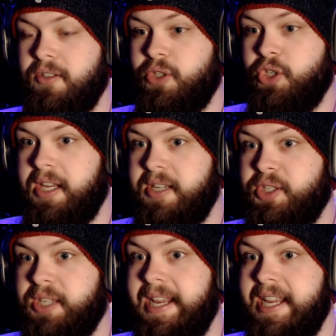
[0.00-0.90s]
She
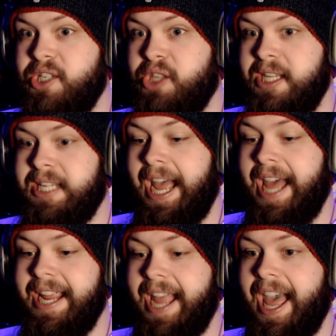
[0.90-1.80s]
sees the
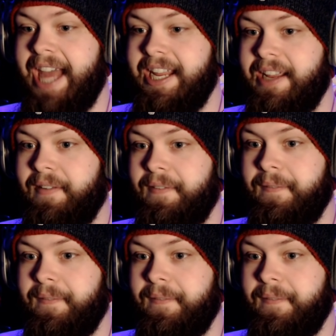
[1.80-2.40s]
tatty addy.